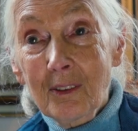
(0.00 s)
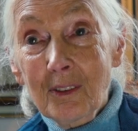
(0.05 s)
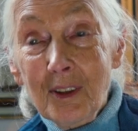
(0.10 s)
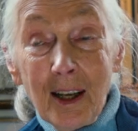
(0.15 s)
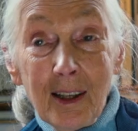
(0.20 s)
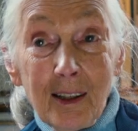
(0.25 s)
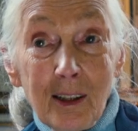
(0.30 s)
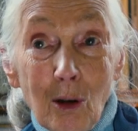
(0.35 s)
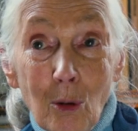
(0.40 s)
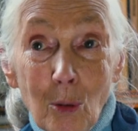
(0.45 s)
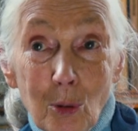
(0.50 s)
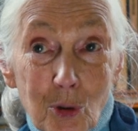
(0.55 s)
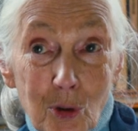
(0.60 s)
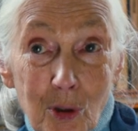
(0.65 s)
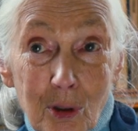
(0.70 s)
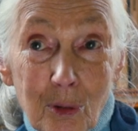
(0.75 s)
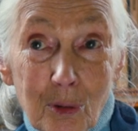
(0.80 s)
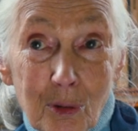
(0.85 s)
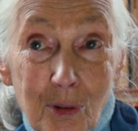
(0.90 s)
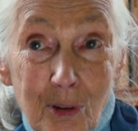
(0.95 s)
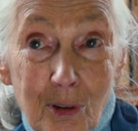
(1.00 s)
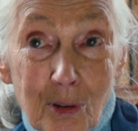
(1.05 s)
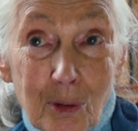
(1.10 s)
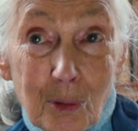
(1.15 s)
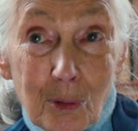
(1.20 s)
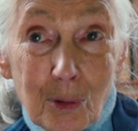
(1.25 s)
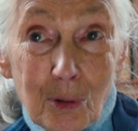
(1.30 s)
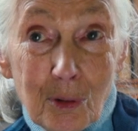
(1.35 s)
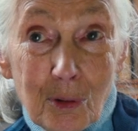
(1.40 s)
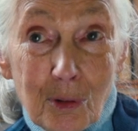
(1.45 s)
technological
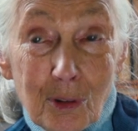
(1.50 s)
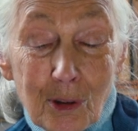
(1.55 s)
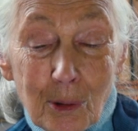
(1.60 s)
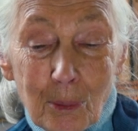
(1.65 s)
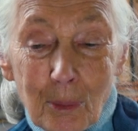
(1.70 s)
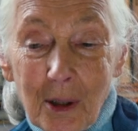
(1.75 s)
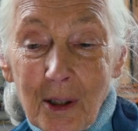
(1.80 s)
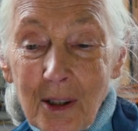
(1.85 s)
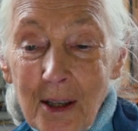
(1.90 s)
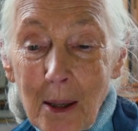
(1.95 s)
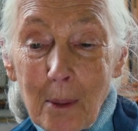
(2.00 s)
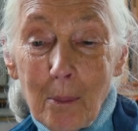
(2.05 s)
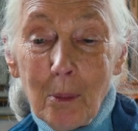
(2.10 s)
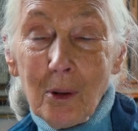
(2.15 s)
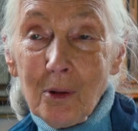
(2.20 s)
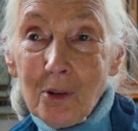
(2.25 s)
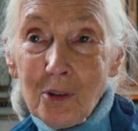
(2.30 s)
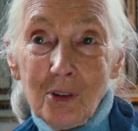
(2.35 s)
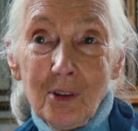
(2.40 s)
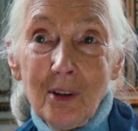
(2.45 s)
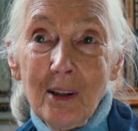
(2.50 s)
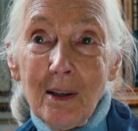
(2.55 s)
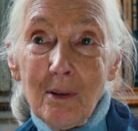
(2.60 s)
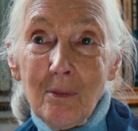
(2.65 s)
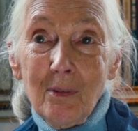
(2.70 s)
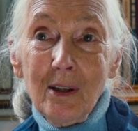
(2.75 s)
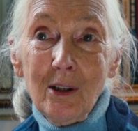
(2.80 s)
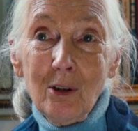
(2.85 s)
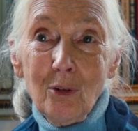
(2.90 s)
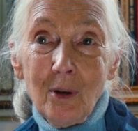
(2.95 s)
solutions that will enable us to
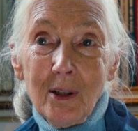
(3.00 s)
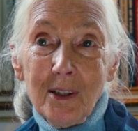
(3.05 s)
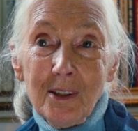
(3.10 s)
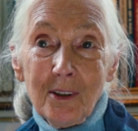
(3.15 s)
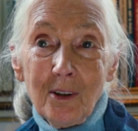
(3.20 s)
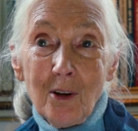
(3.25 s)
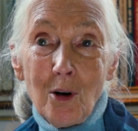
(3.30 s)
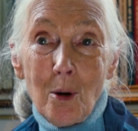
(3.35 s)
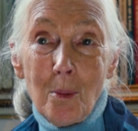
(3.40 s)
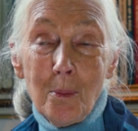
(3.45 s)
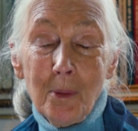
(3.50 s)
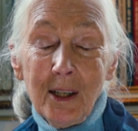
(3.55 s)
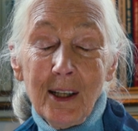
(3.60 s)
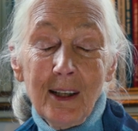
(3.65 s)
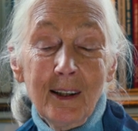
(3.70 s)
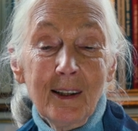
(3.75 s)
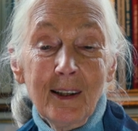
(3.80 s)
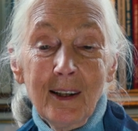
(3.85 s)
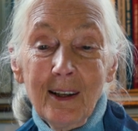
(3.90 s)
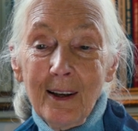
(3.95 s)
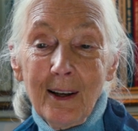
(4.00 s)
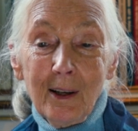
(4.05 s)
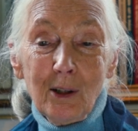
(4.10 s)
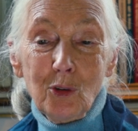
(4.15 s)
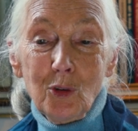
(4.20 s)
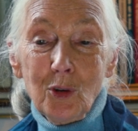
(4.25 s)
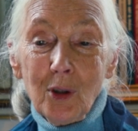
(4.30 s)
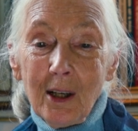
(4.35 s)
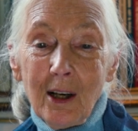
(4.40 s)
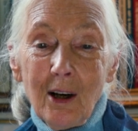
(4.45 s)
live in greater harmony.
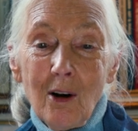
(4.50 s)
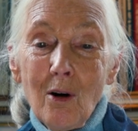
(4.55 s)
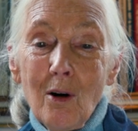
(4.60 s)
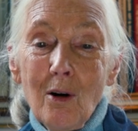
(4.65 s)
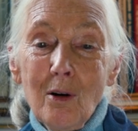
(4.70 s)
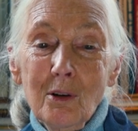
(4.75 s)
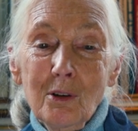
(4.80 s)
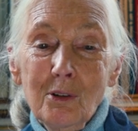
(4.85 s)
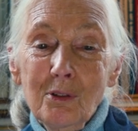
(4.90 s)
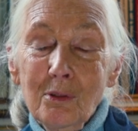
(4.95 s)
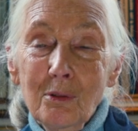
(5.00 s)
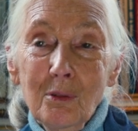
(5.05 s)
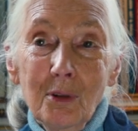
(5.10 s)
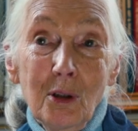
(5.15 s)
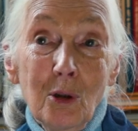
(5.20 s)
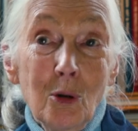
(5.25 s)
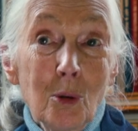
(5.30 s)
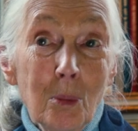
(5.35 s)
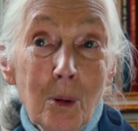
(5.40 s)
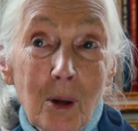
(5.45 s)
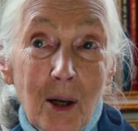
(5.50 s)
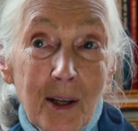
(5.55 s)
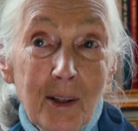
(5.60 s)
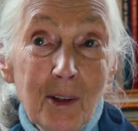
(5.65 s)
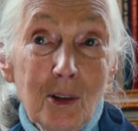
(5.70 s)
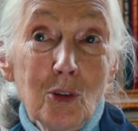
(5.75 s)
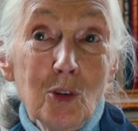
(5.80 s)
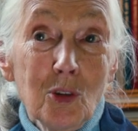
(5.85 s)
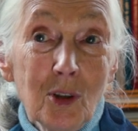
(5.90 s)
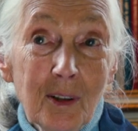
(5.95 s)
Electric cars, renewable
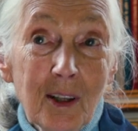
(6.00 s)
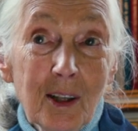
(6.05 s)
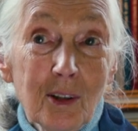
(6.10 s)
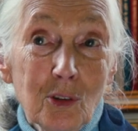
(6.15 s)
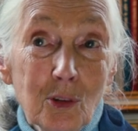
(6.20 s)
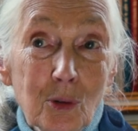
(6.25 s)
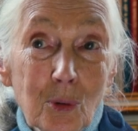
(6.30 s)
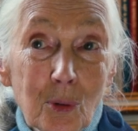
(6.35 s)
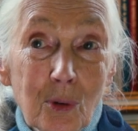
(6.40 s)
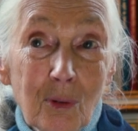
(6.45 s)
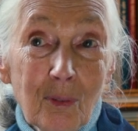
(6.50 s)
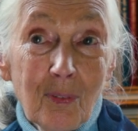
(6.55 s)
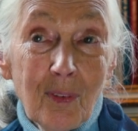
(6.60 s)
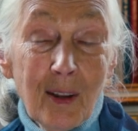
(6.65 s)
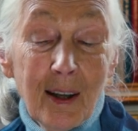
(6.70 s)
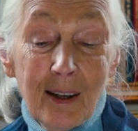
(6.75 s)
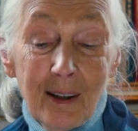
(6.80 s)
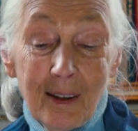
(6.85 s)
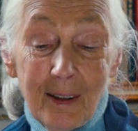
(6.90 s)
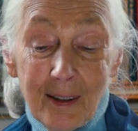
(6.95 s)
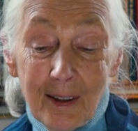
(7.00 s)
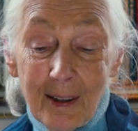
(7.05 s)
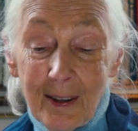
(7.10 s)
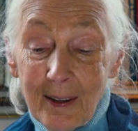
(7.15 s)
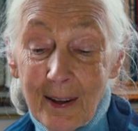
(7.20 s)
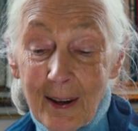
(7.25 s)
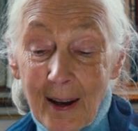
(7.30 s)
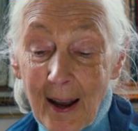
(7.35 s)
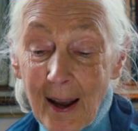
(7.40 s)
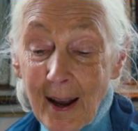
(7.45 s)
energy, that sort of thing.
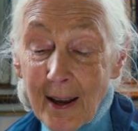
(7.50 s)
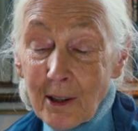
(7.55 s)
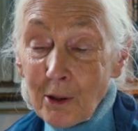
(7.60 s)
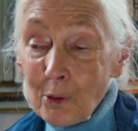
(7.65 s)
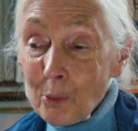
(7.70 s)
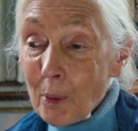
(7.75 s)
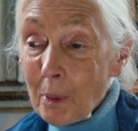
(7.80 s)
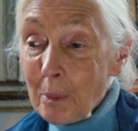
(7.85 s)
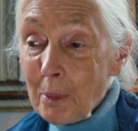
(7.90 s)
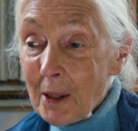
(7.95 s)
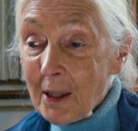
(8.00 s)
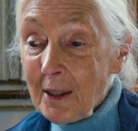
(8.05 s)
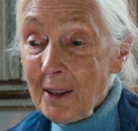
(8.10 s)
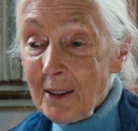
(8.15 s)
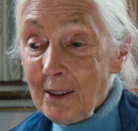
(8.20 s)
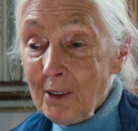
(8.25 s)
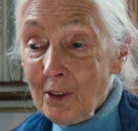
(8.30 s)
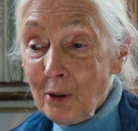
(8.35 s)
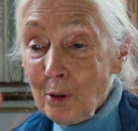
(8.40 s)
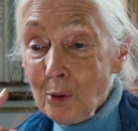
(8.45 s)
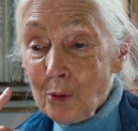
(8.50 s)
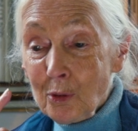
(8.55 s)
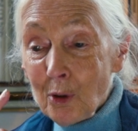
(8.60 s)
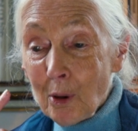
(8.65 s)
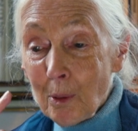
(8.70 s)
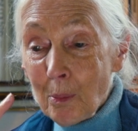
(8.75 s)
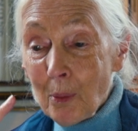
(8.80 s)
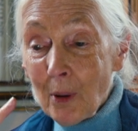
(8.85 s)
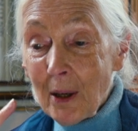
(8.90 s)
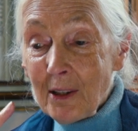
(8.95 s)
And we're beginning to use
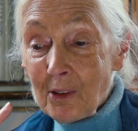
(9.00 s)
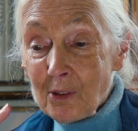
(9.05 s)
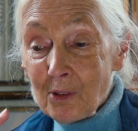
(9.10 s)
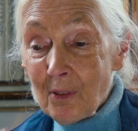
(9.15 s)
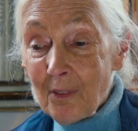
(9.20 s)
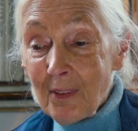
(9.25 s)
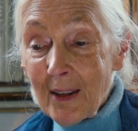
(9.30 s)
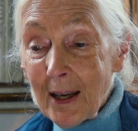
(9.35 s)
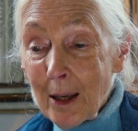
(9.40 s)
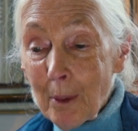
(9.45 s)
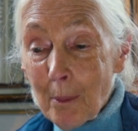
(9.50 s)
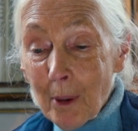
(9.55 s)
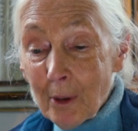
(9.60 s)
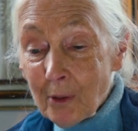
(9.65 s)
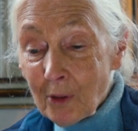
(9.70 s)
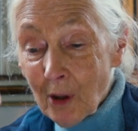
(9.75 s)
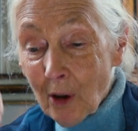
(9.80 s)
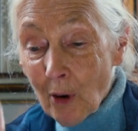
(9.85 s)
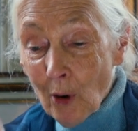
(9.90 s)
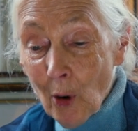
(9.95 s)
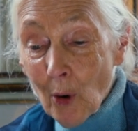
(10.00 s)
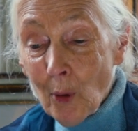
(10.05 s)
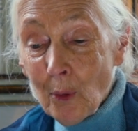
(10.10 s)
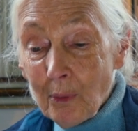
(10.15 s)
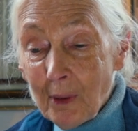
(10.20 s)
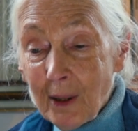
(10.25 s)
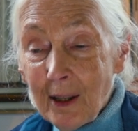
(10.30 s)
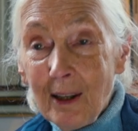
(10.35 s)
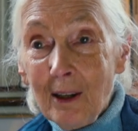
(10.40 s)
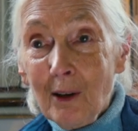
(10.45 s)
our brains to think about our
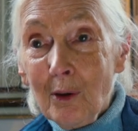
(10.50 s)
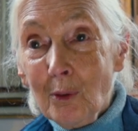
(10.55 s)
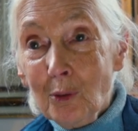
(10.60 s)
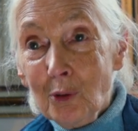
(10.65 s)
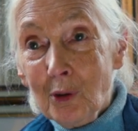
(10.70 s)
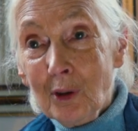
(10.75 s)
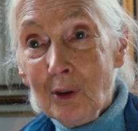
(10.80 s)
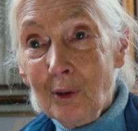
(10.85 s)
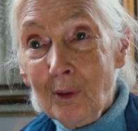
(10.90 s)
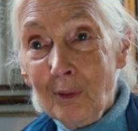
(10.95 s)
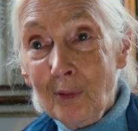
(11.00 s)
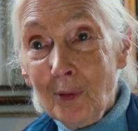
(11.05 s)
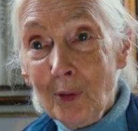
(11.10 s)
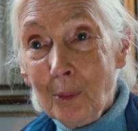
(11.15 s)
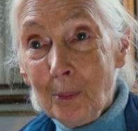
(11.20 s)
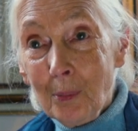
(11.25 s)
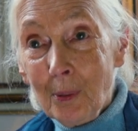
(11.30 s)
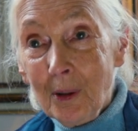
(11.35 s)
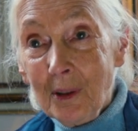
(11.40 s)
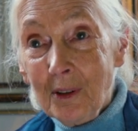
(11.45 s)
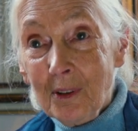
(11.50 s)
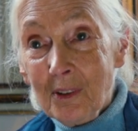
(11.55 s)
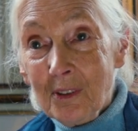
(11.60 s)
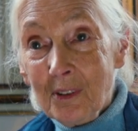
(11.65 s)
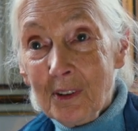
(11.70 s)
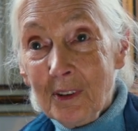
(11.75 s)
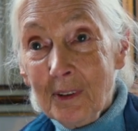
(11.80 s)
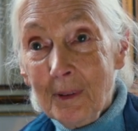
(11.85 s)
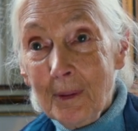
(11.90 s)
own ecological footprints.